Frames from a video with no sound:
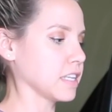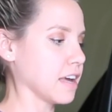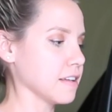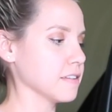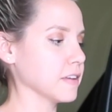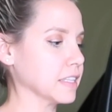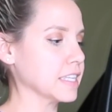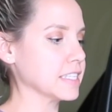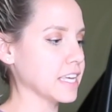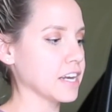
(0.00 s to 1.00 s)
style like
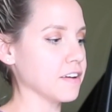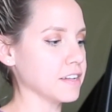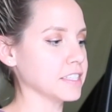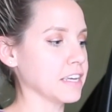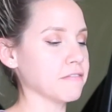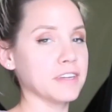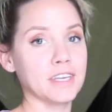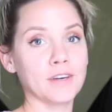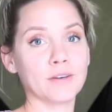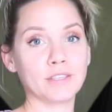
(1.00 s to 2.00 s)
this get it all done
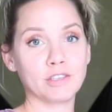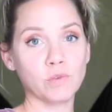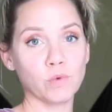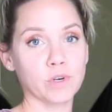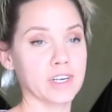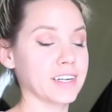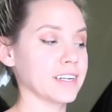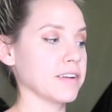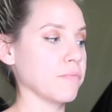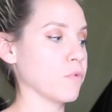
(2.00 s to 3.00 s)
videos or
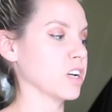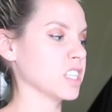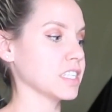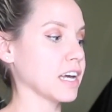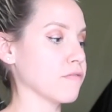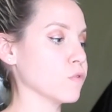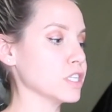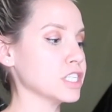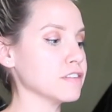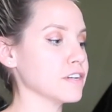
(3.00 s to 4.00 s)
more just like
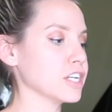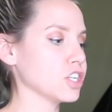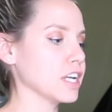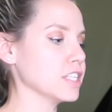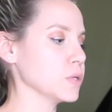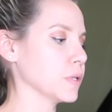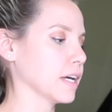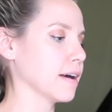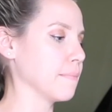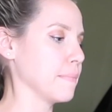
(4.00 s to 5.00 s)
voiceover I try to do
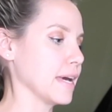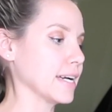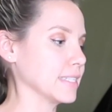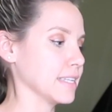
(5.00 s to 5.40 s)
like a mix